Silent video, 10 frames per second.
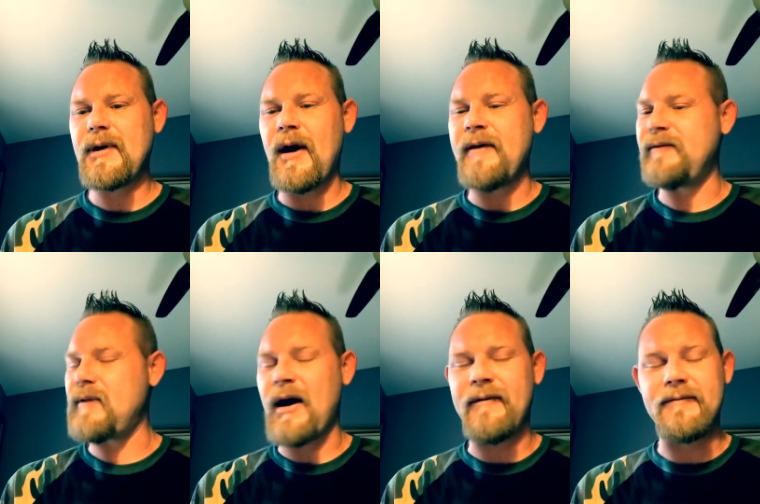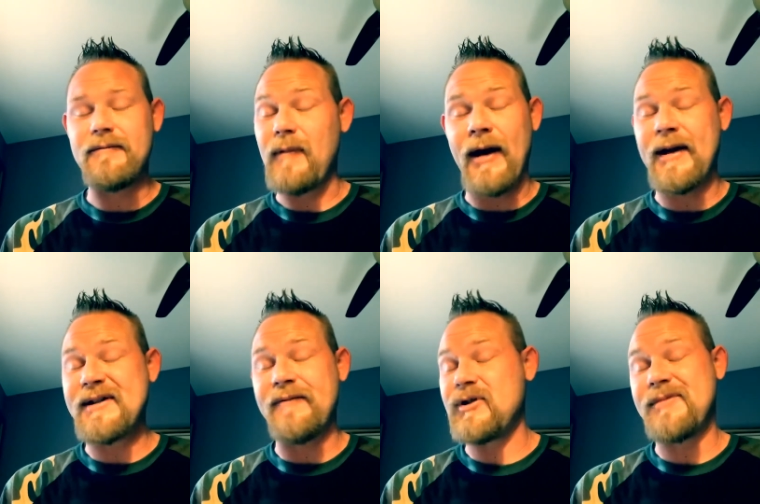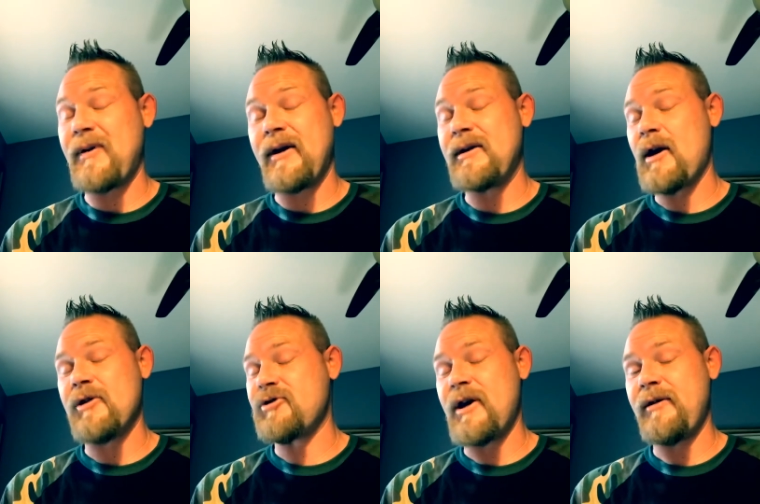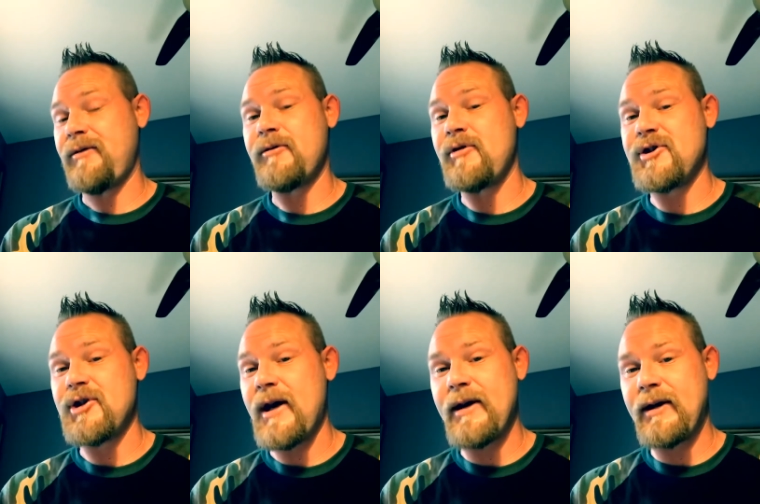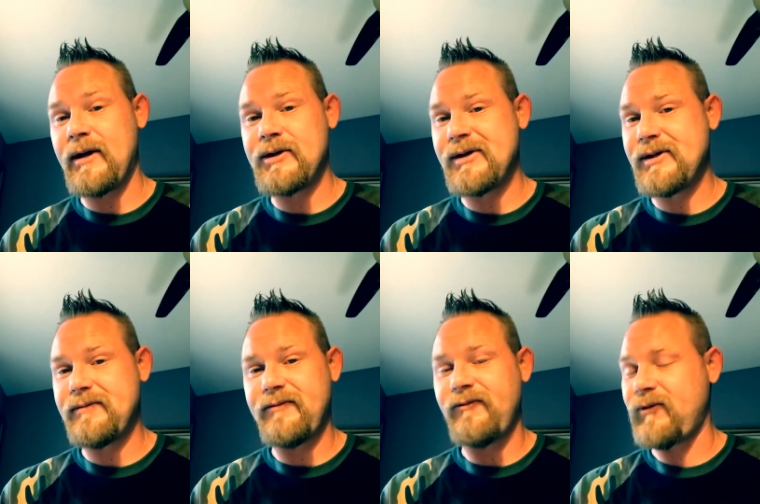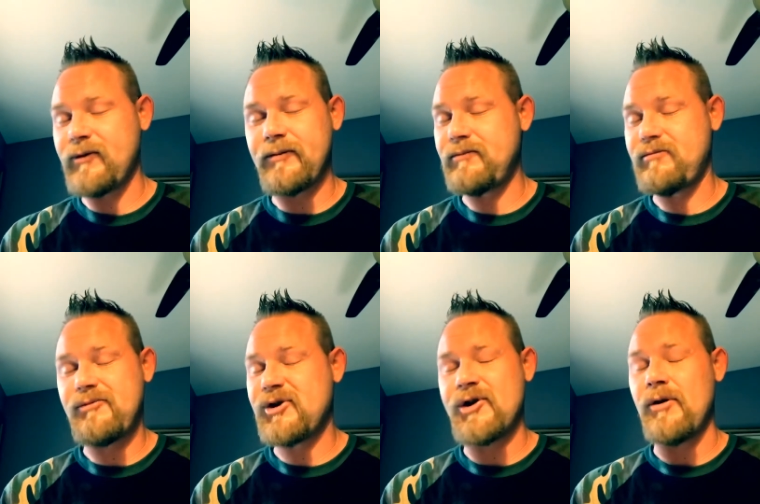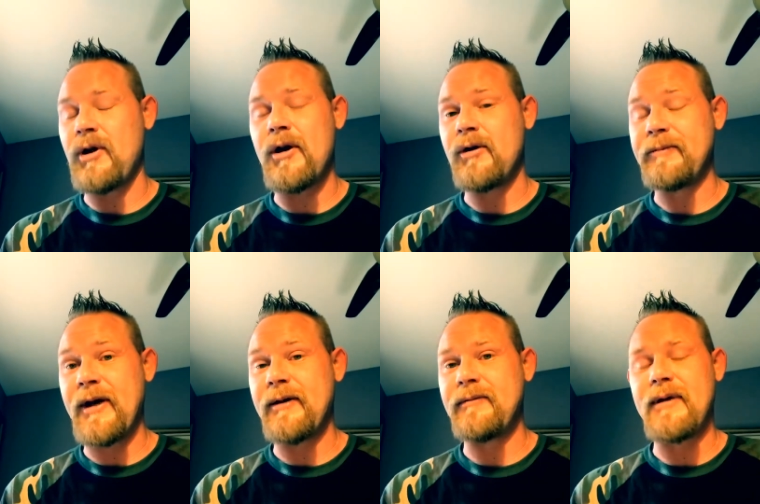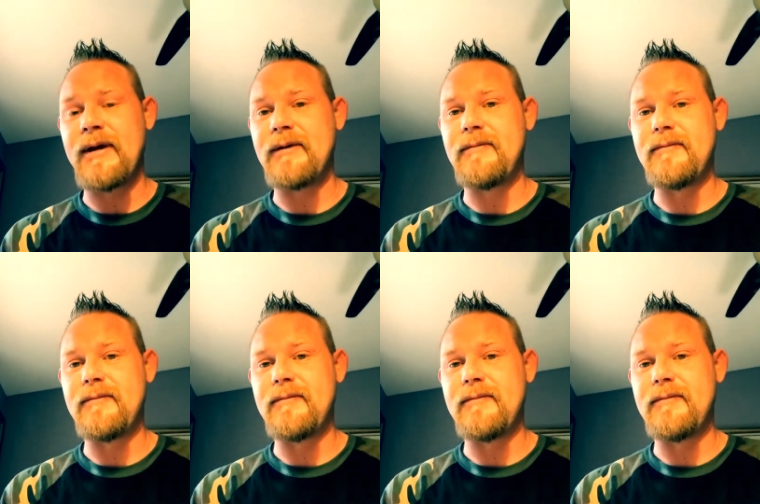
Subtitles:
I guess I've just been indoctrinated through Christianity just for so long, man, that